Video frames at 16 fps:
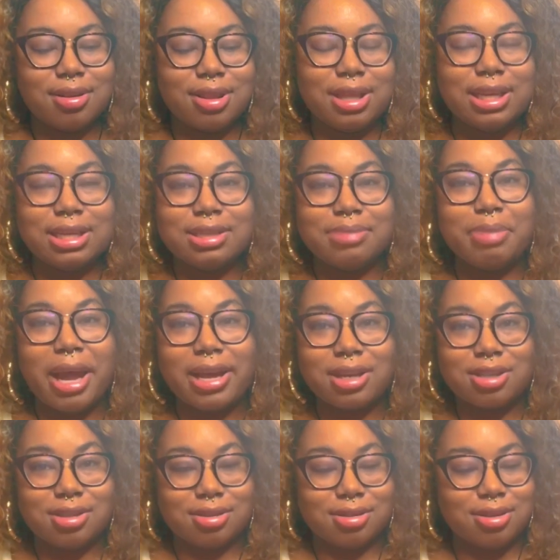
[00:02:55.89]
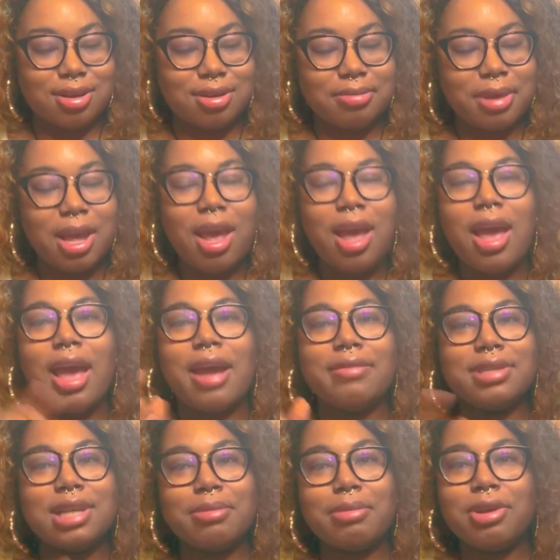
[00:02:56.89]
these packages come
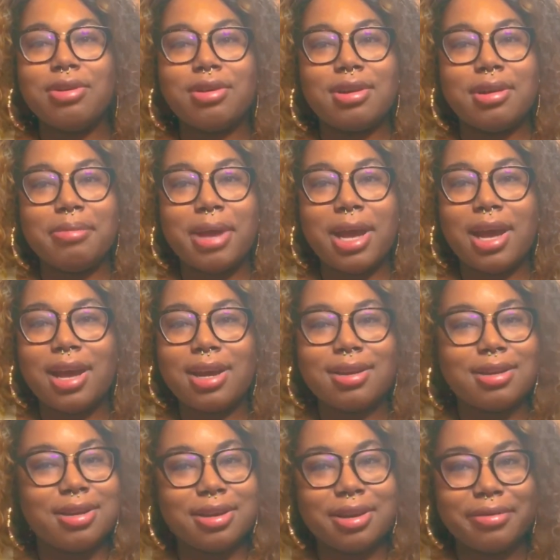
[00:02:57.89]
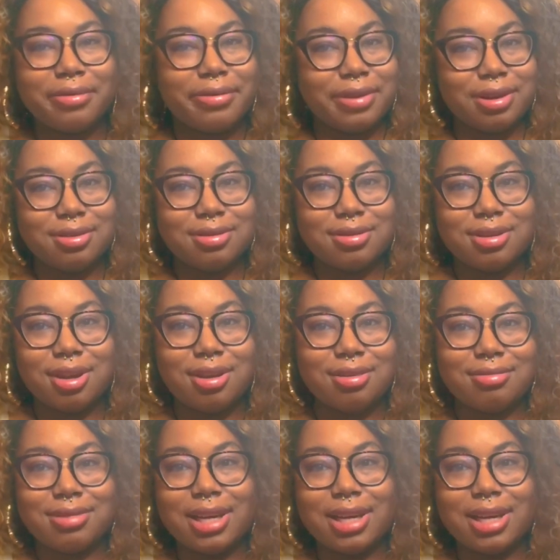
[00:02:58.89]
every time I order a bag, it never fails, y'all.